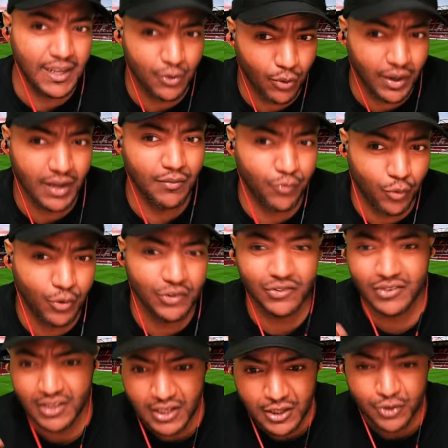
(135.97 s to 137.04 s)
Nottingham
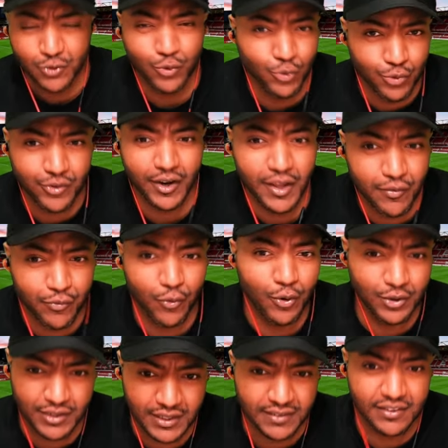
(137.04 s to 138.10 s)
Forest, two, three,
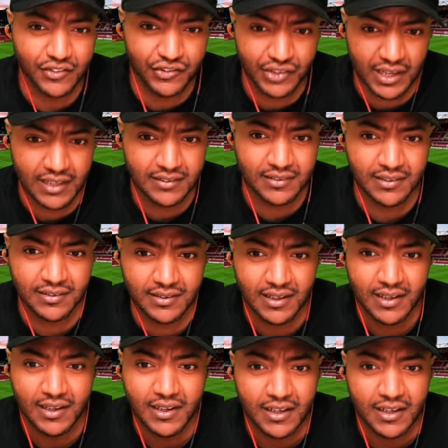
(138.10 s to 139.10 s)
four decent chances.